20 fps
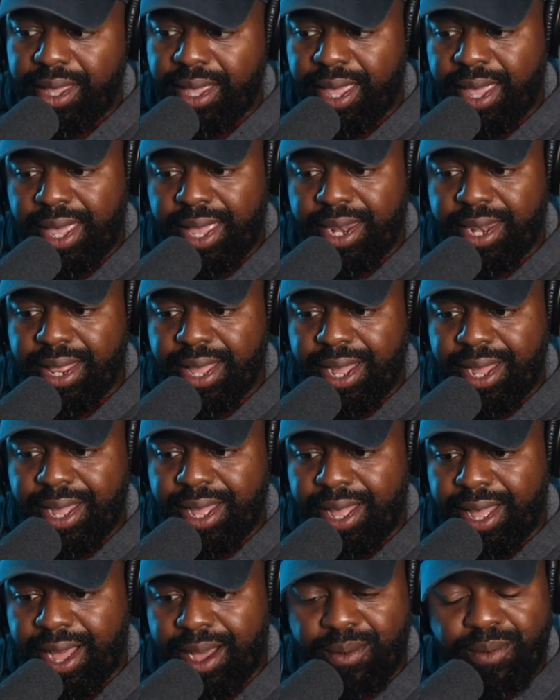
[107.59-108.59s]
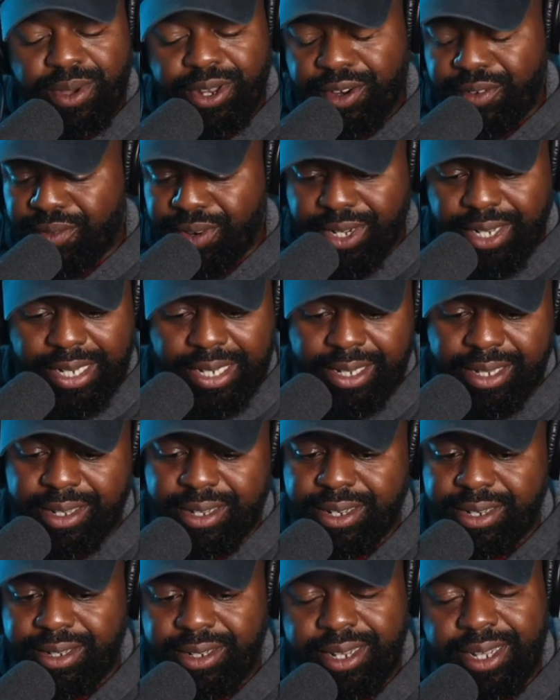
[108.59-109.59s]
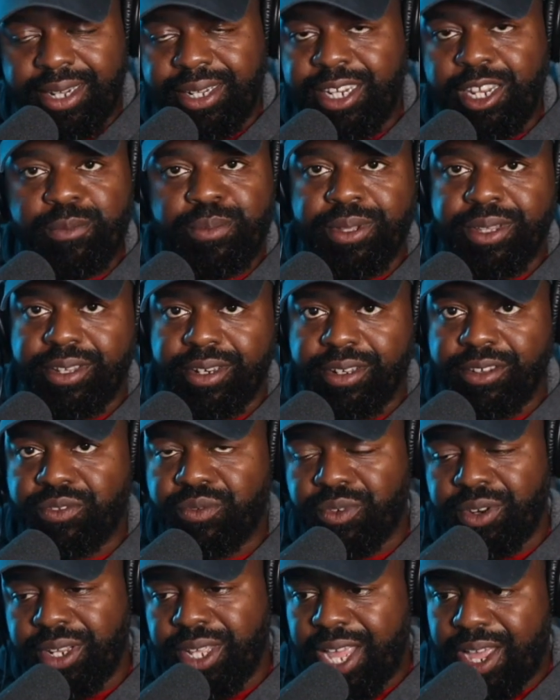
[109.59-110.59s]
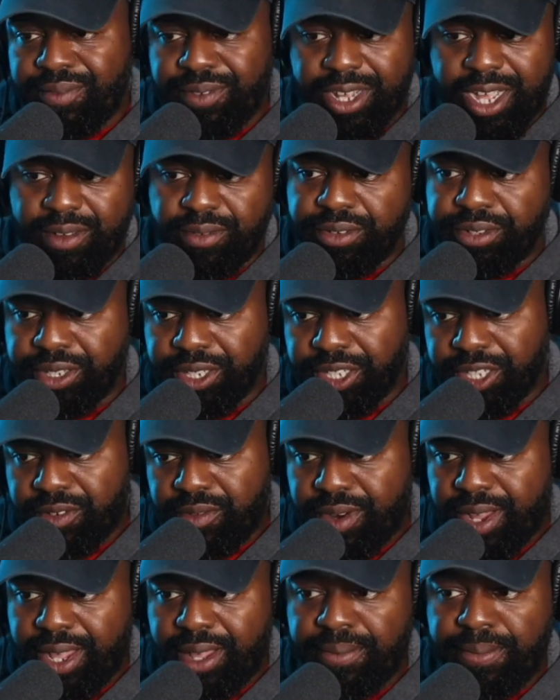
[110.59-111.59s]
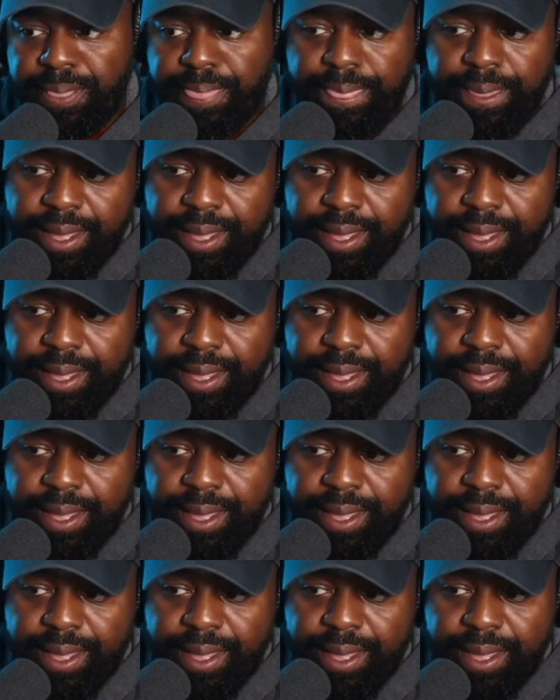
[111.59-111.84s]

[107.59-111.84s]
And I want to really dig deep into this, really have a conversation, right?